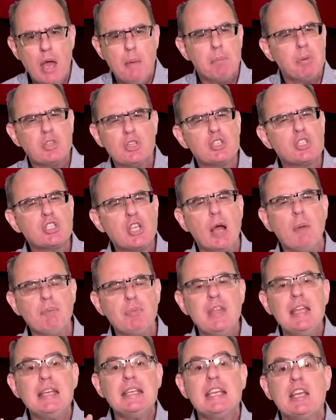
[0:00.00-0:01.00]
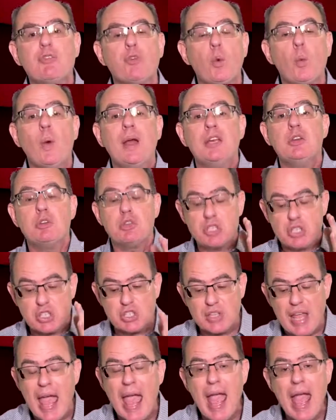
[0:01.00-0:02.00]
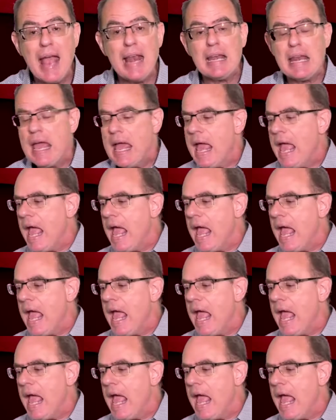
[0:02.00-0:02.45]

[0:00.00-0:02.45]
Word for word: But there's something different when you stand